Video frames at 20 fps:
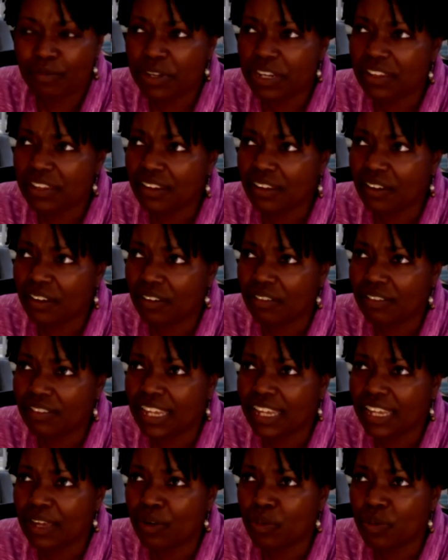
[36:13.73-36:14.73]
What did it call?
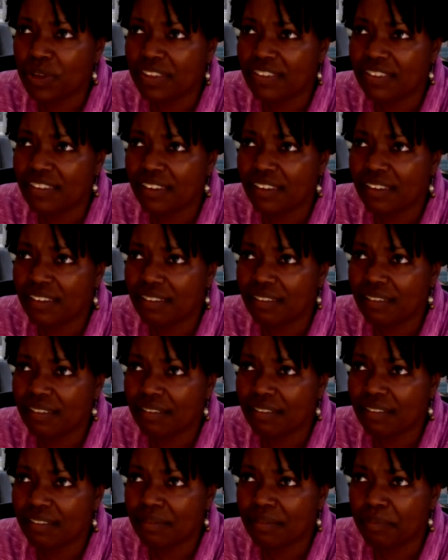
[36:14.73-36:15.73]
Linguistic
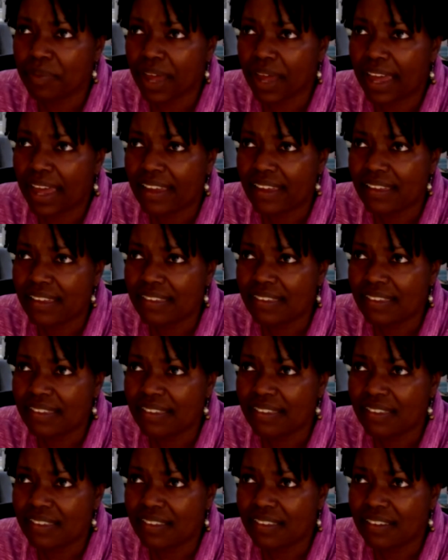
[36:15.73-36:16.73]
bias,
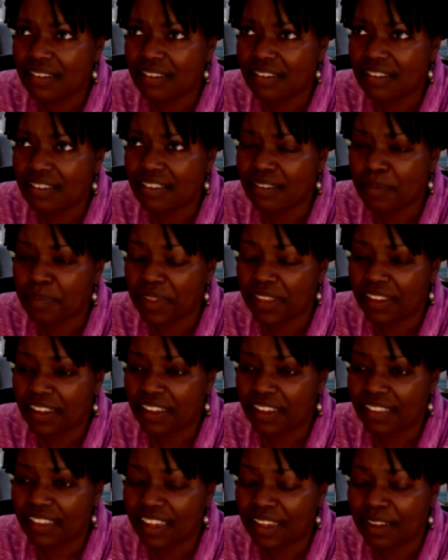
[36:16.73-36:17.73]
something
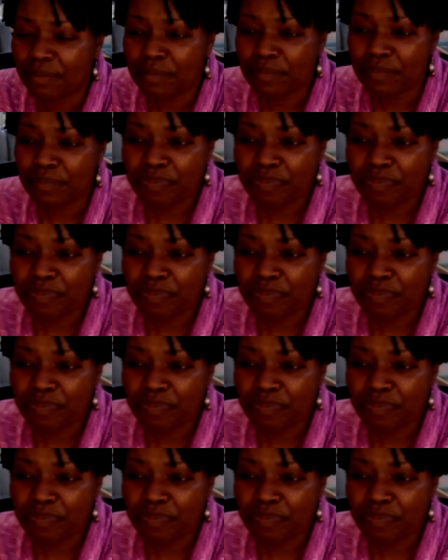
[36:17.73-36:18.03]
like that.